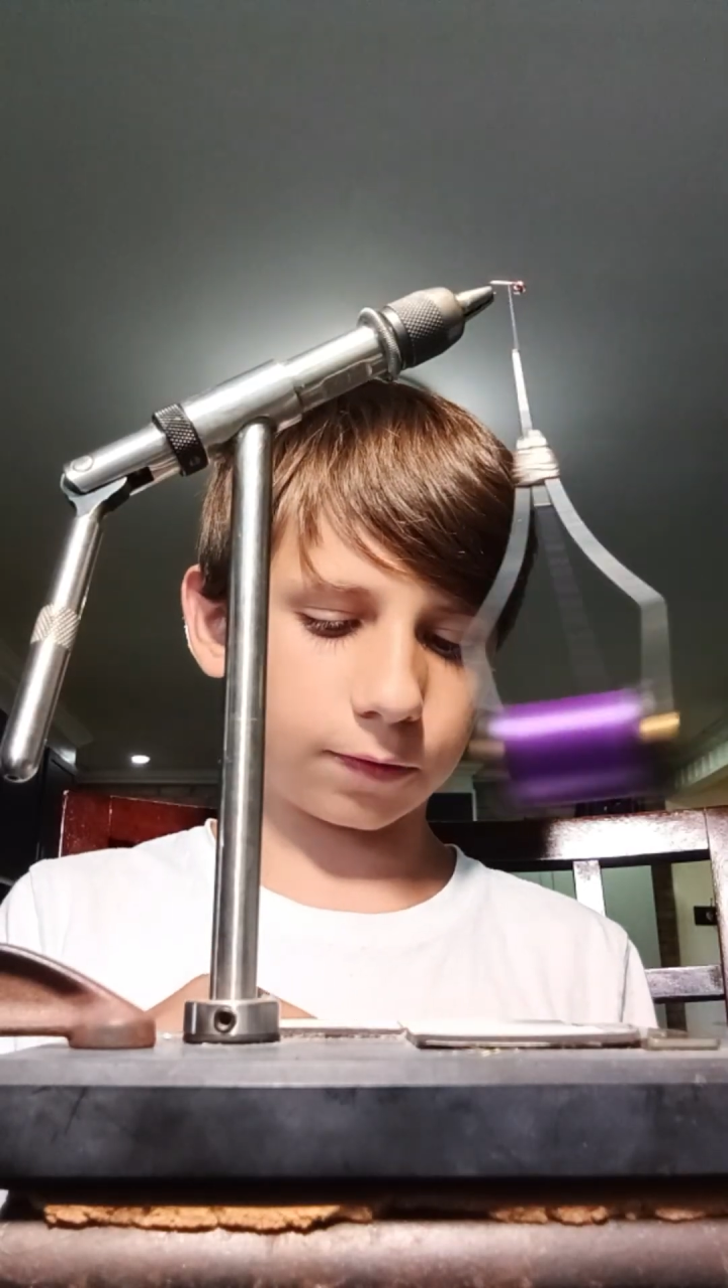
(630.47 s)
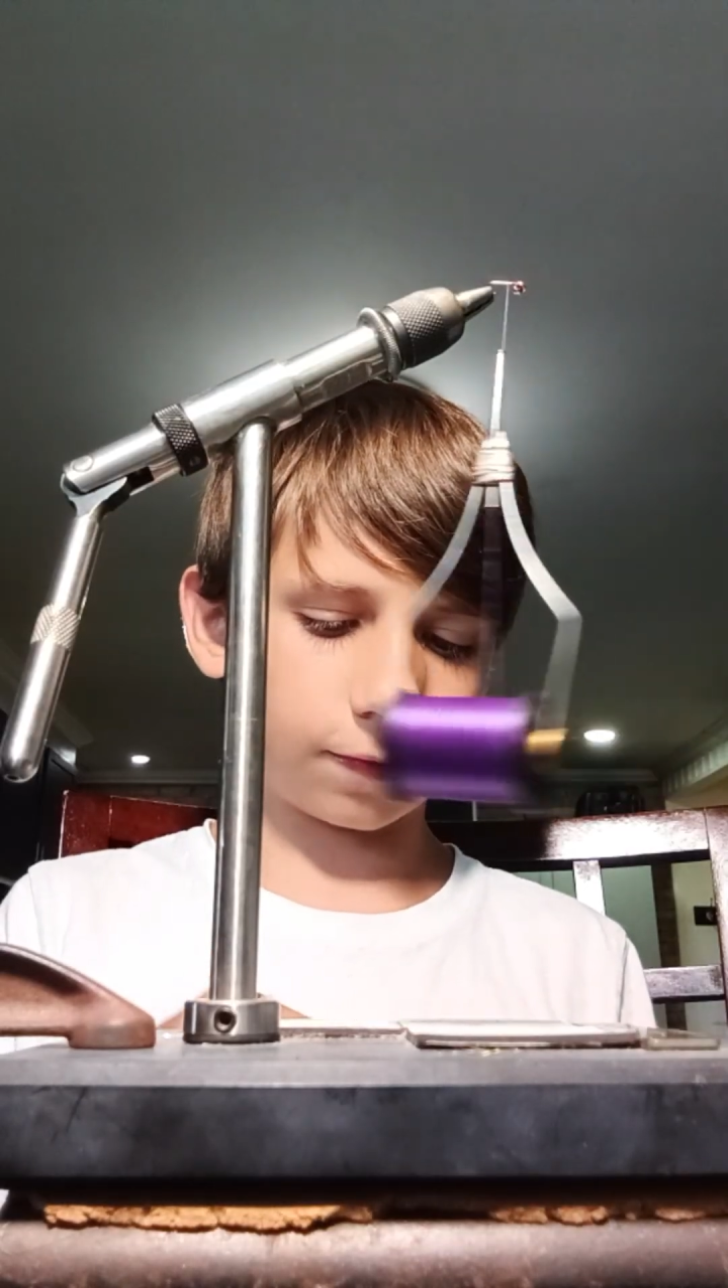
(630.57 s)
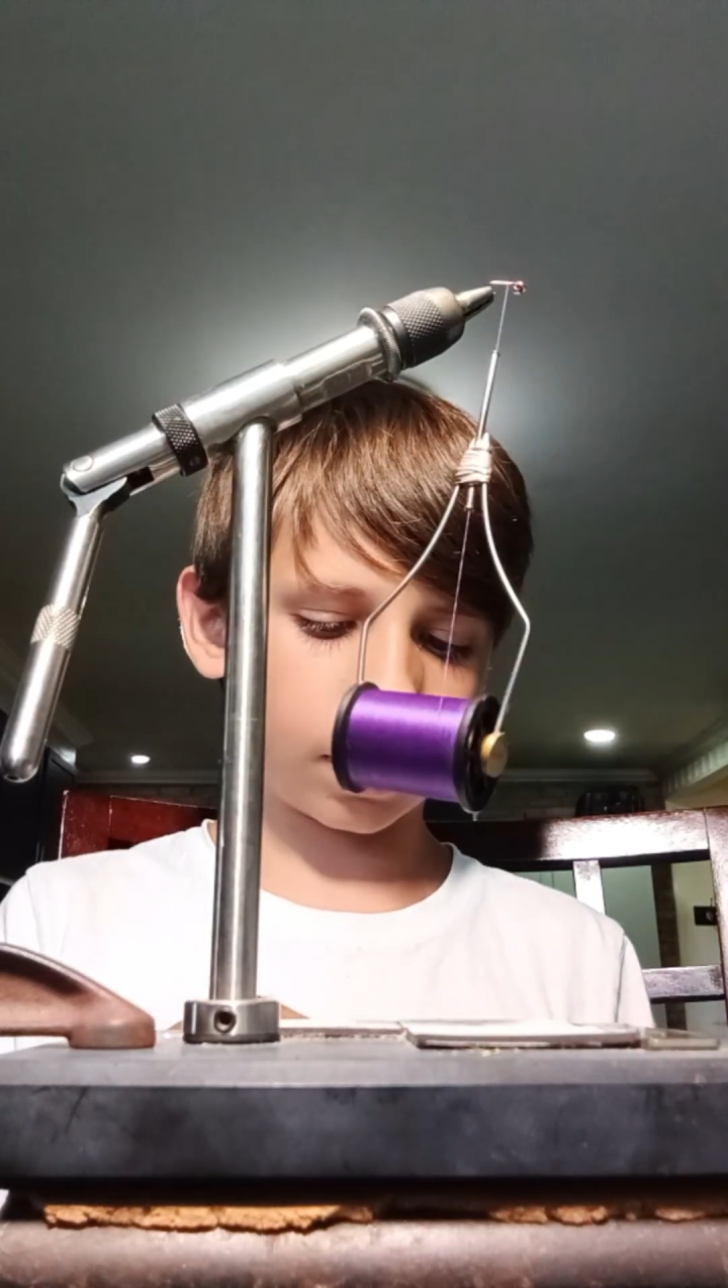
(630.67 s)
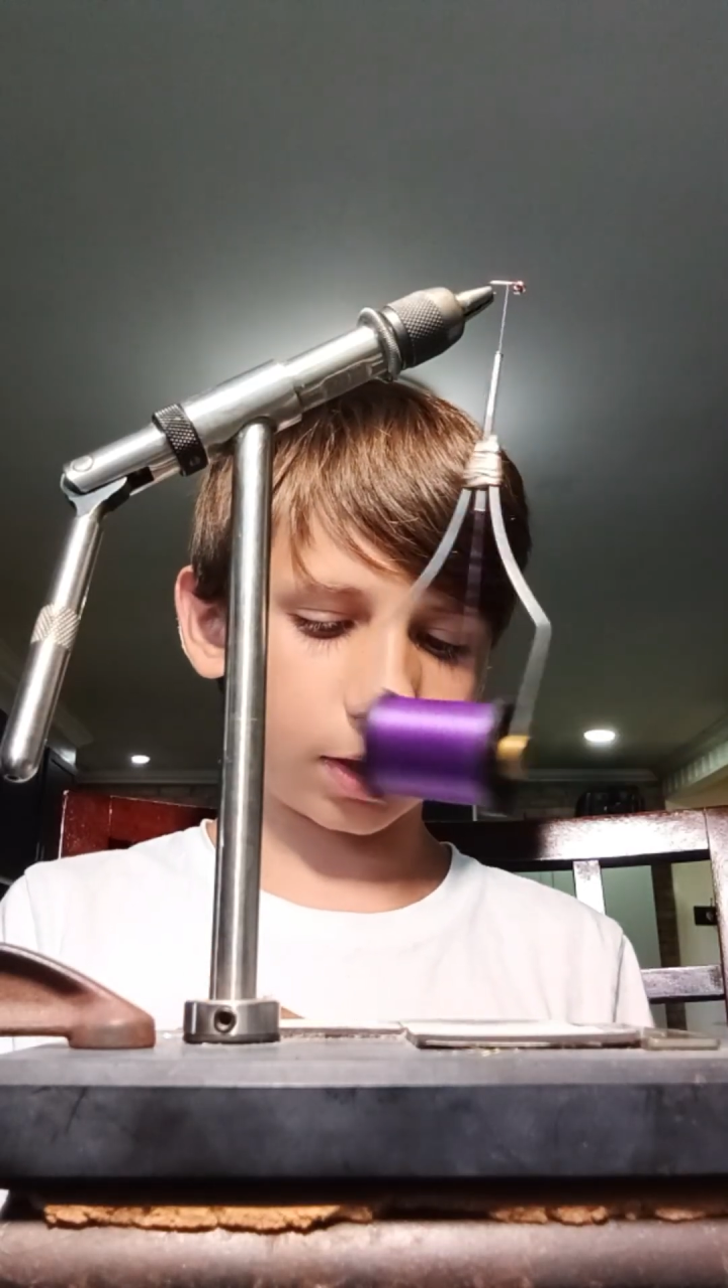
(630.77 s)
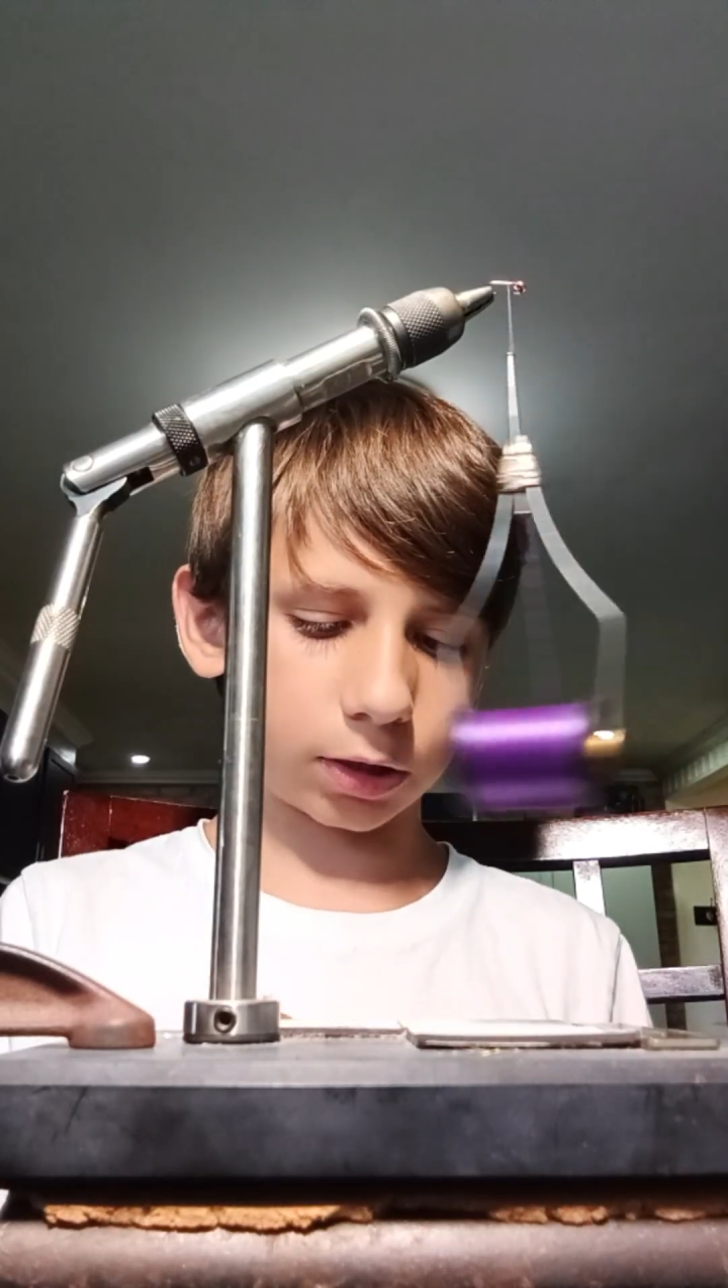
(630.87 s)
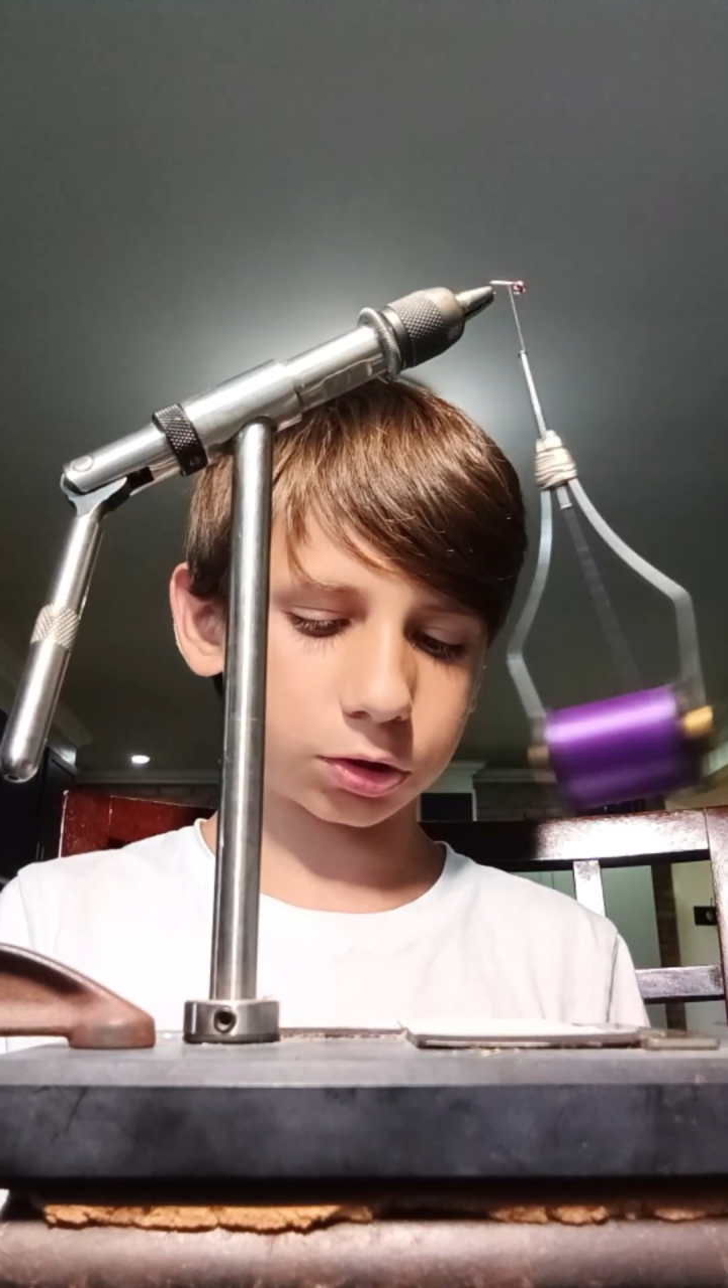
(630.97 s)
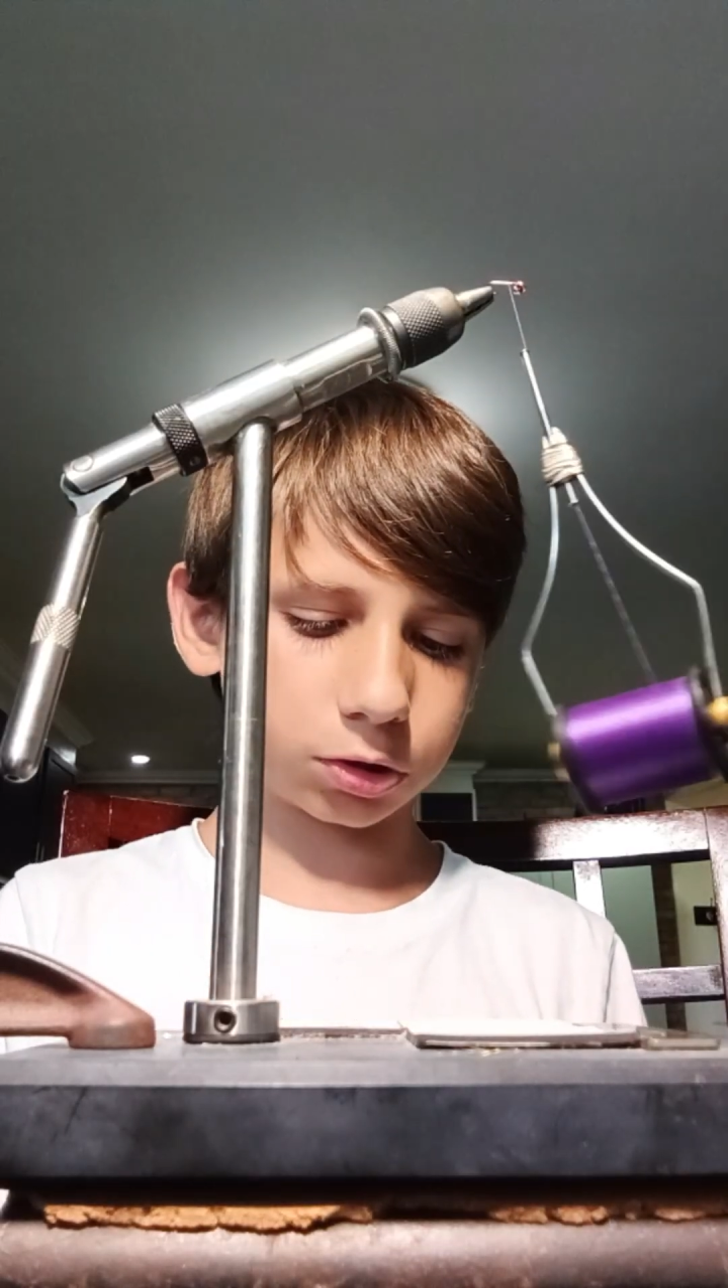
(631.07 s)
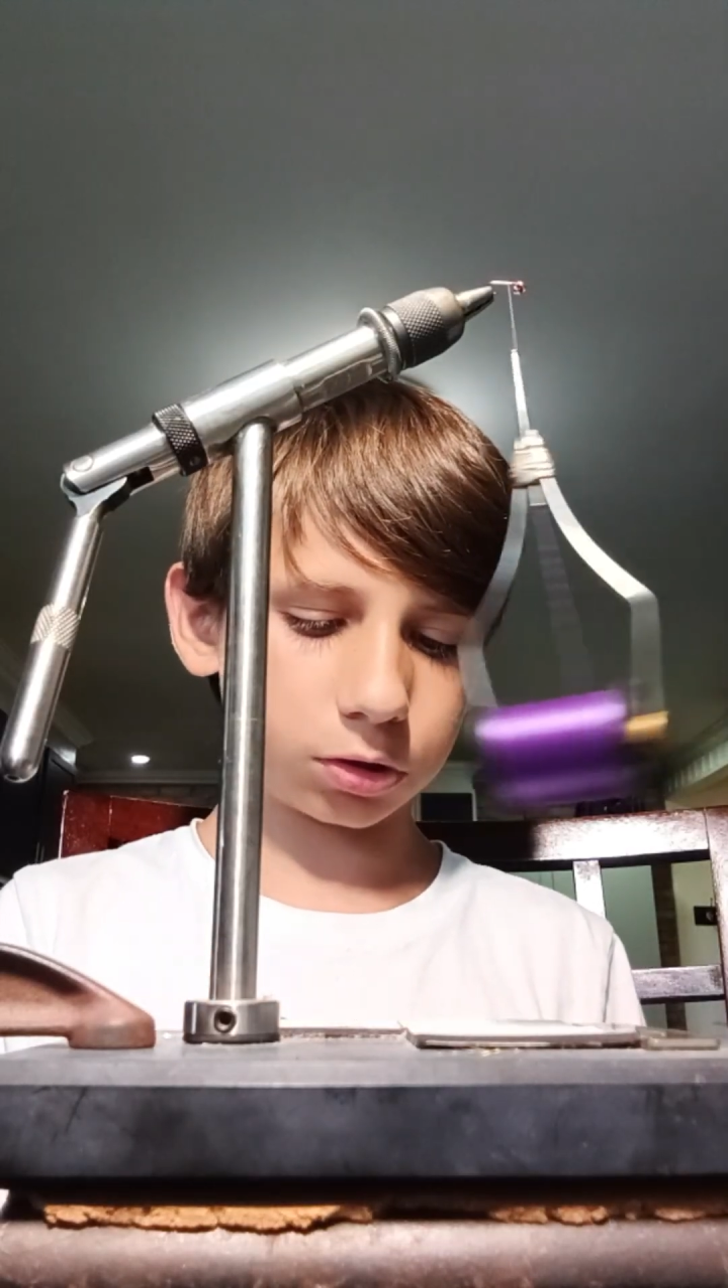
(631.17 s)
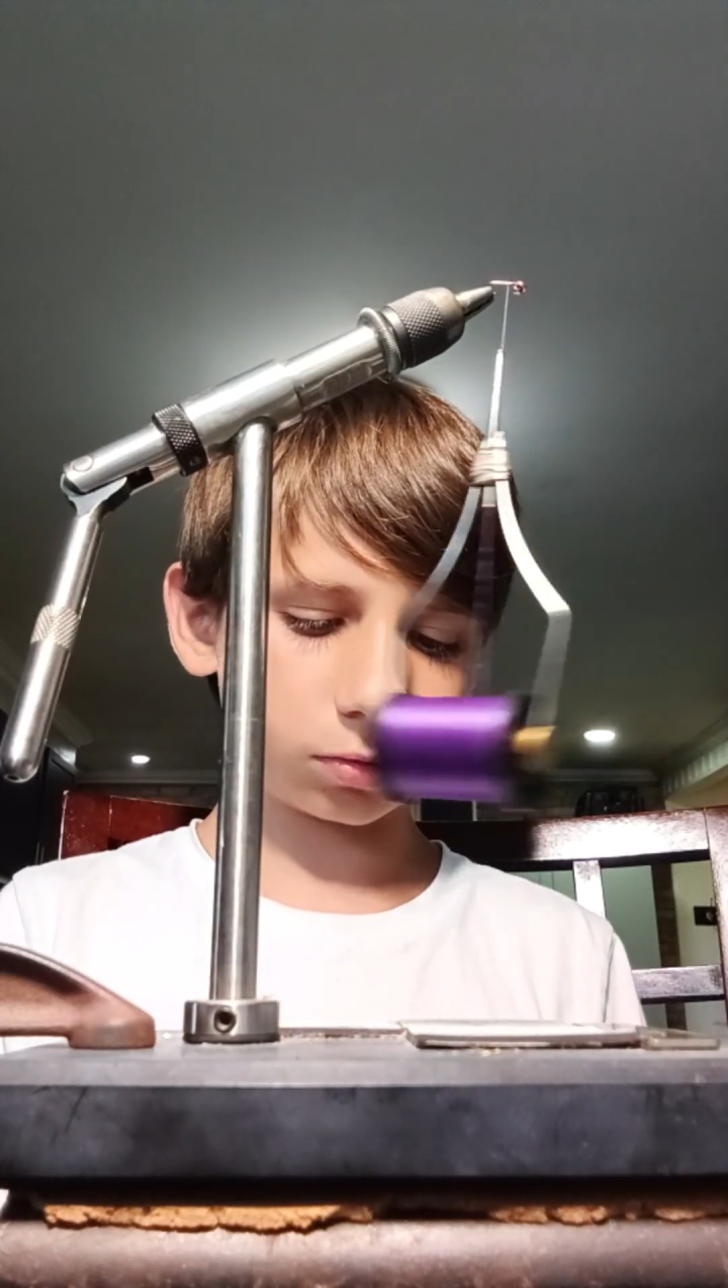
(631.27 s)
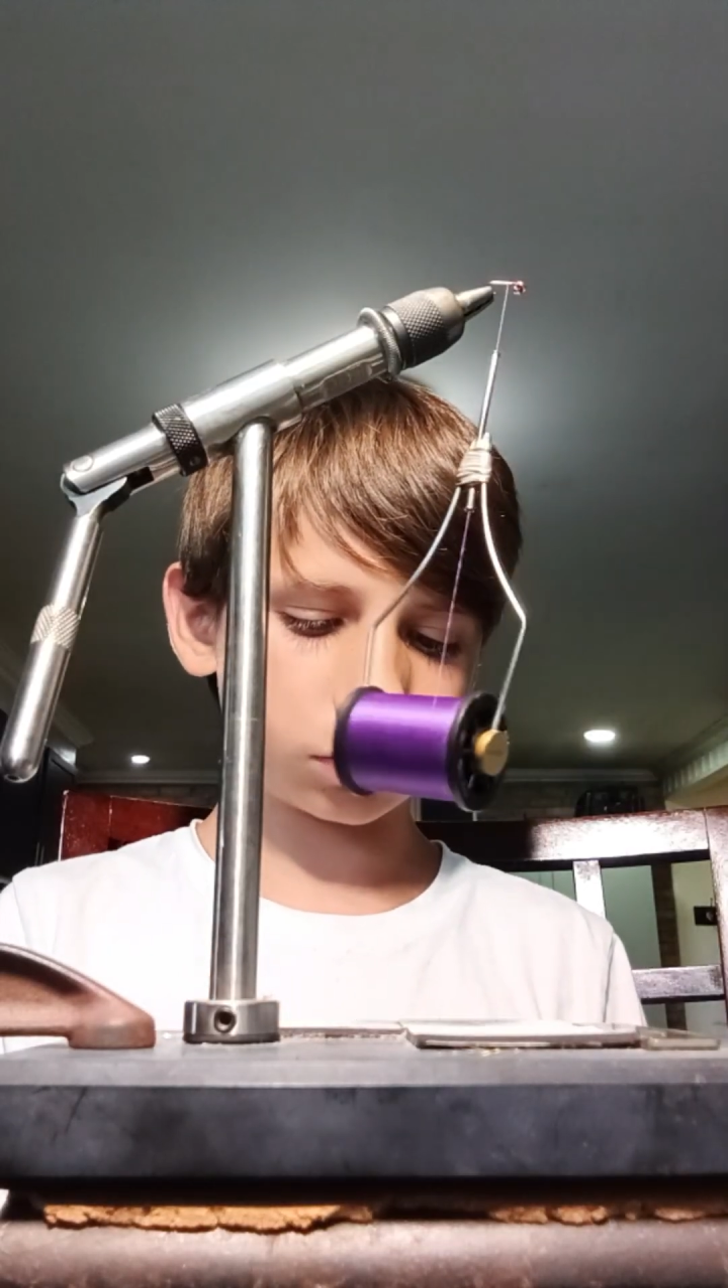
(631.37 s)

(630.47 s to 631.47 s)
fun actually.